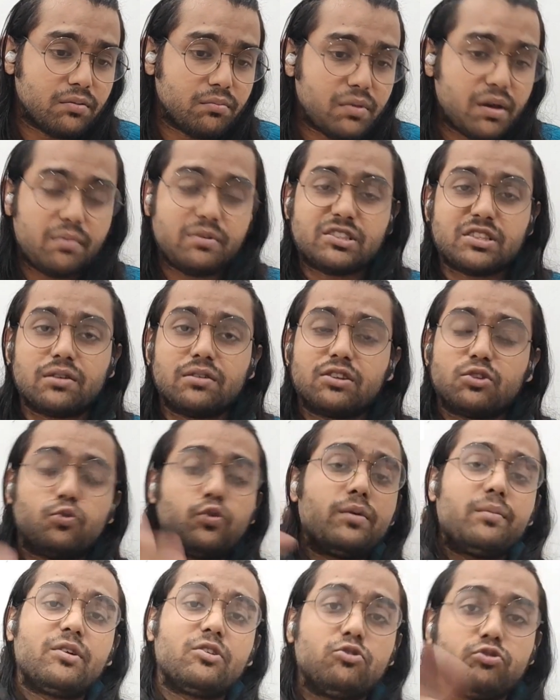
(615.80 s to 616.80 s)
maybe some of the
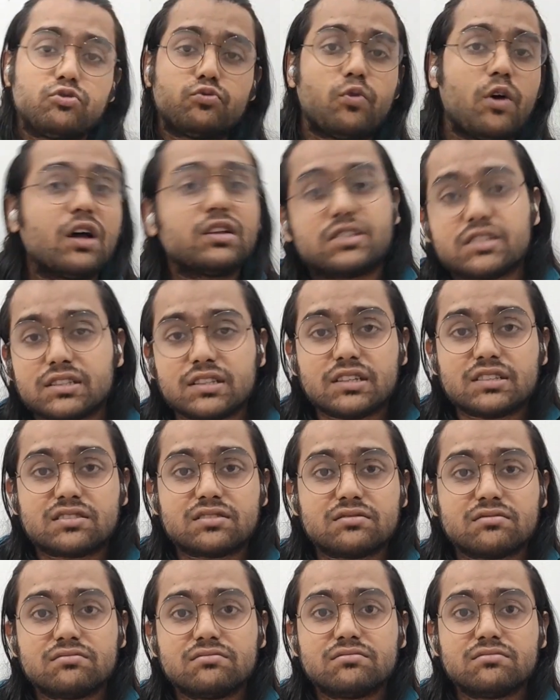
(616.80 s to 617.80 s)
women who's watching
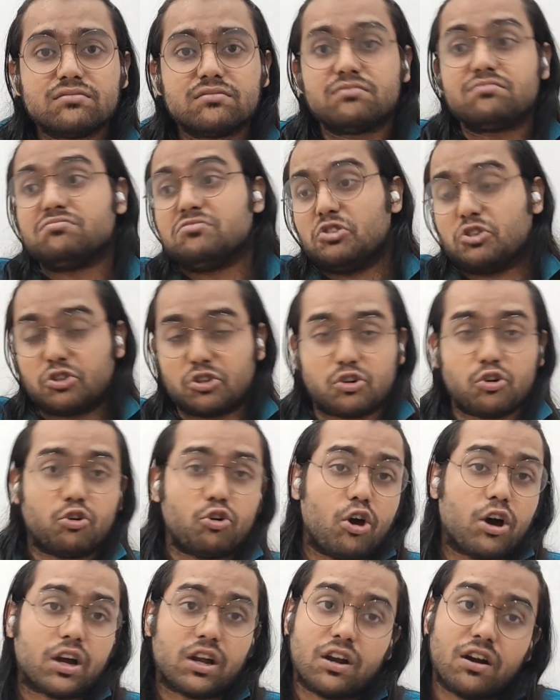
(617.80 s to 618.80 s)
this, you could go
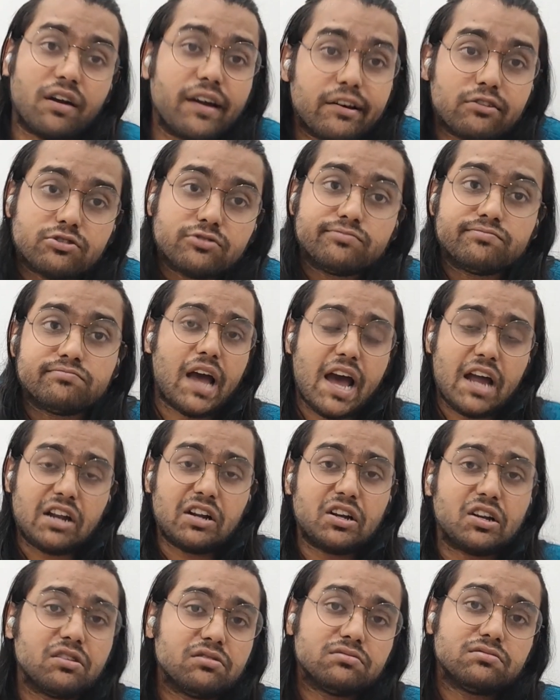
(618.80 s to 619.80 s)
knock her out? I
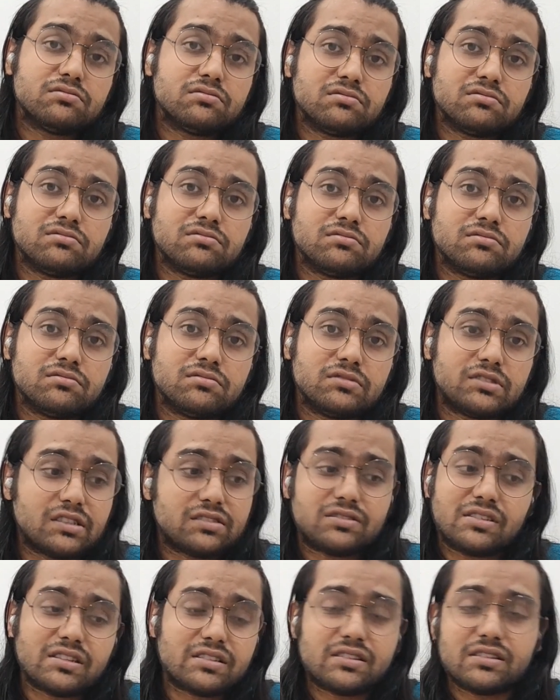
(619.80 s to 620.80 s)
don't know.
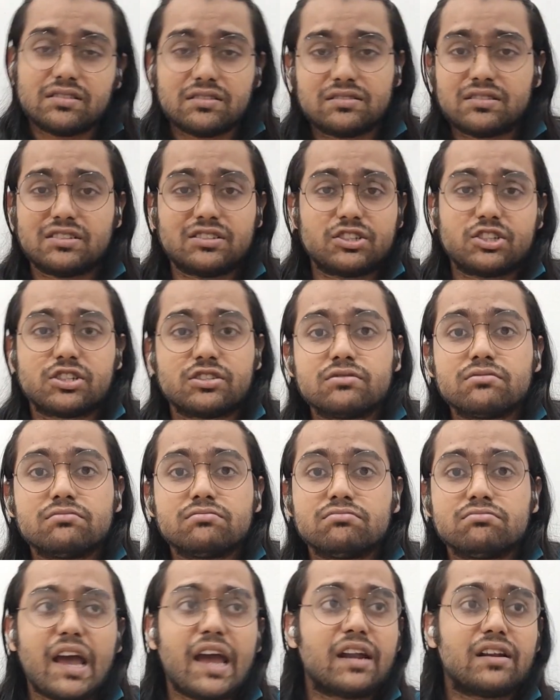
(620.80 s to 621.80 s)
Just a suggestion.
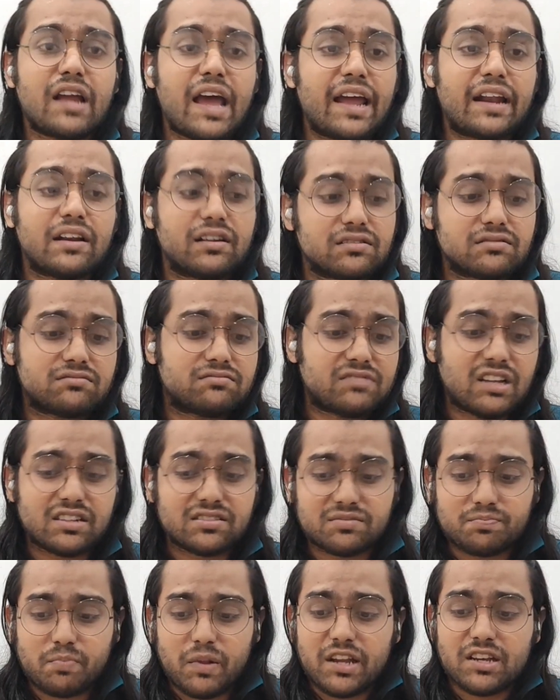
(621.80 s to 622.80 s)
And
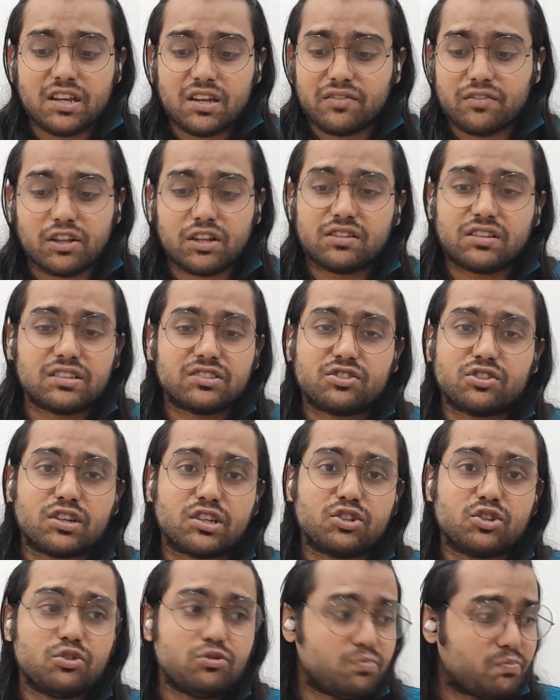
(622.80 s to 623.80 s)
there's plenty of other things you
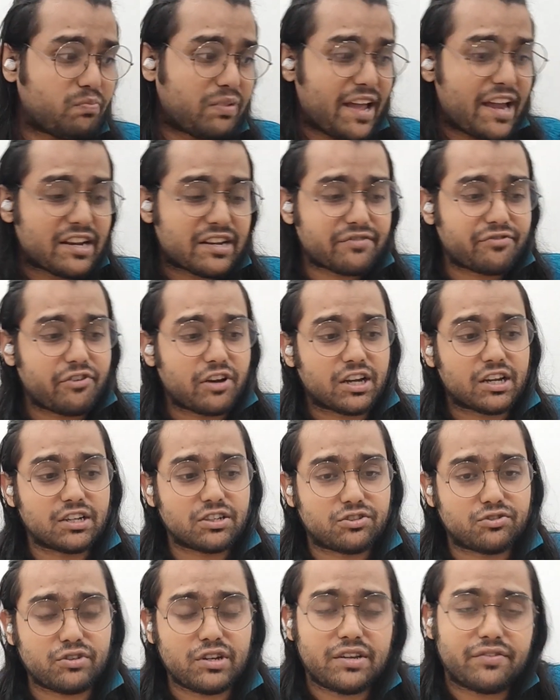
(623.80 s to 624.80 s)
can do. Plant a
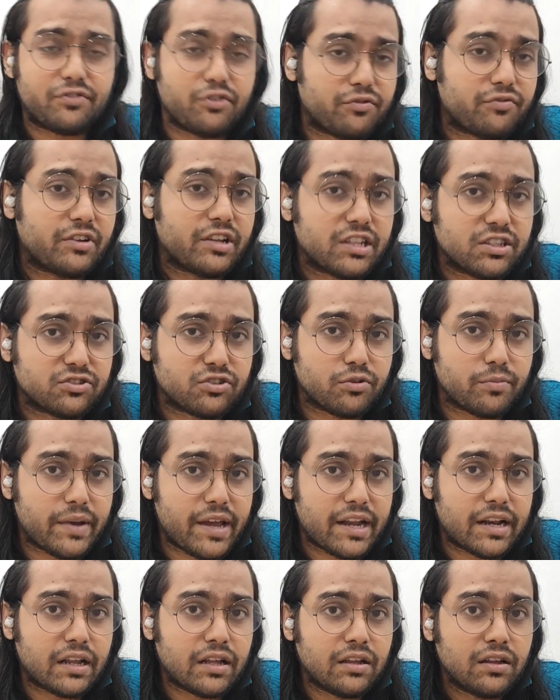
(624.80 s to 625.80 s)
fucking tree if you're feeling so
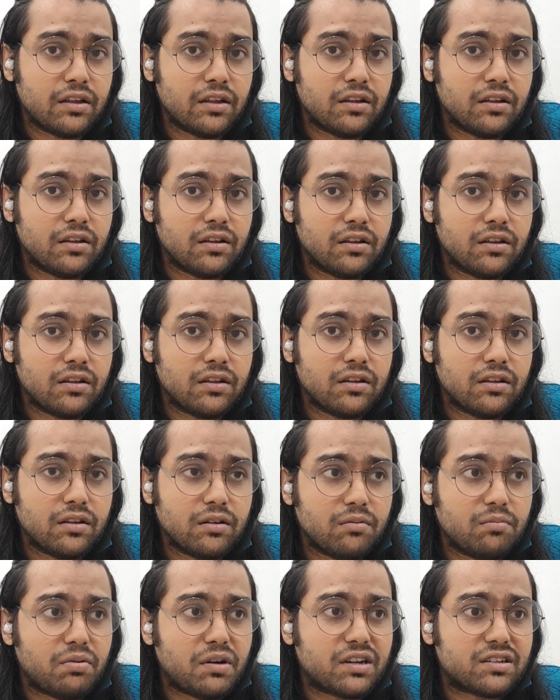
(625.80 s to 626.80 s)
bad.
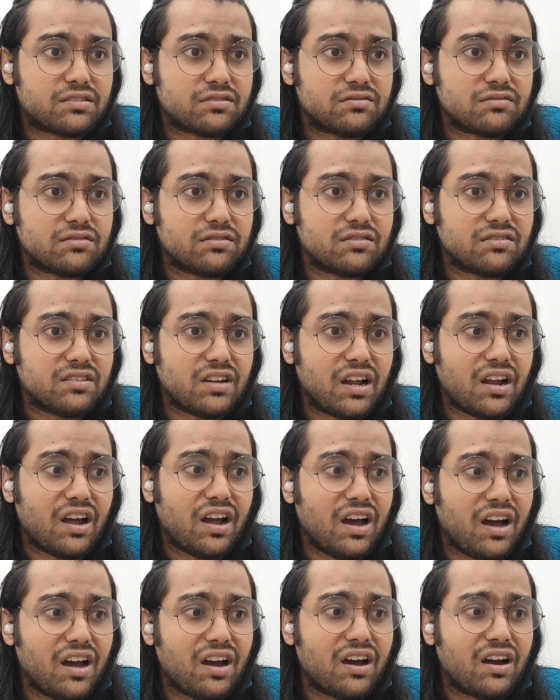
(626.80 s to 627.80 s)
But
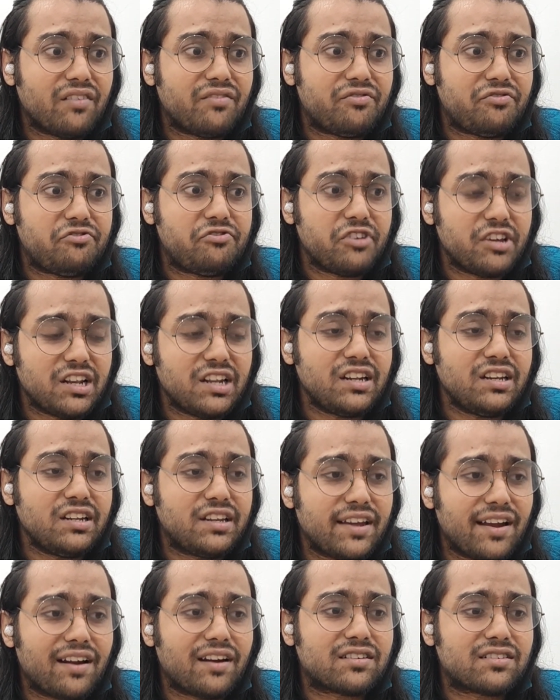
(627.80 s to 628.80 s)
a villain
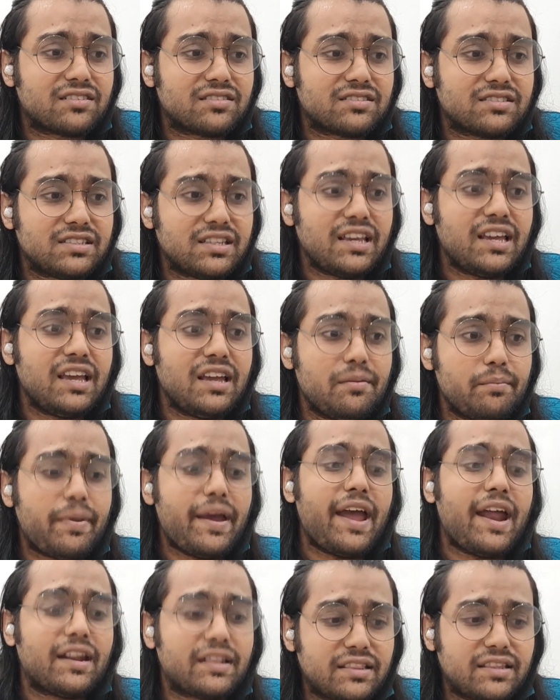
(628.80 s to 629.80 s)
character saying
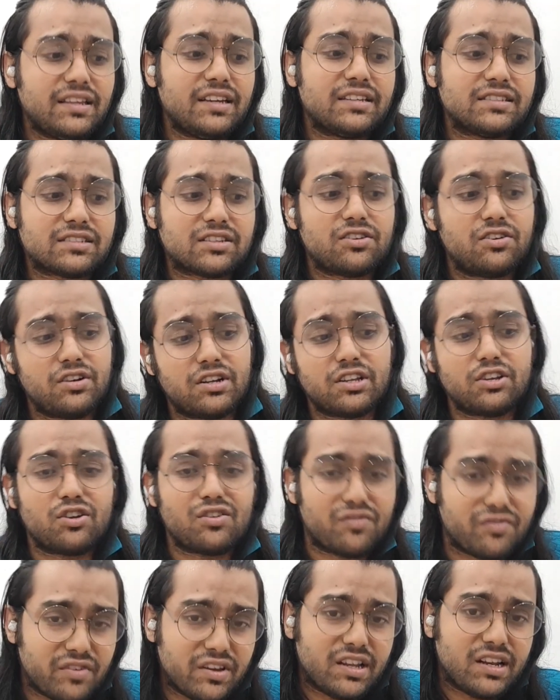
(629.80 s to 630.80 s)
bad things, hurting
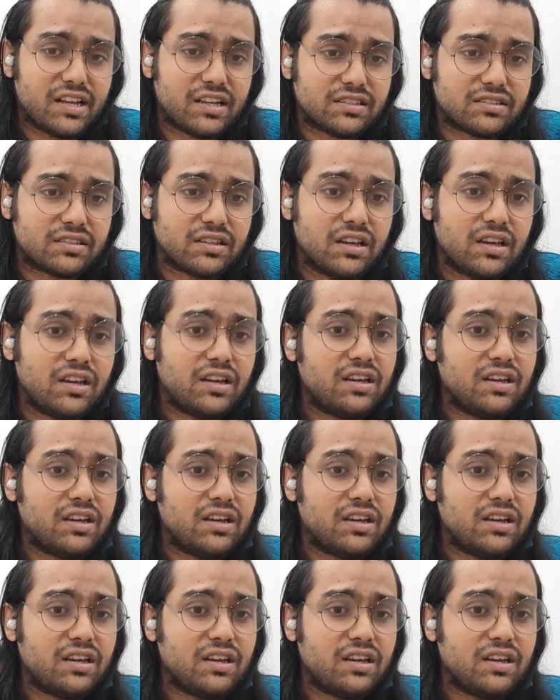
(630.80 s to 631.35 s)
your feelings,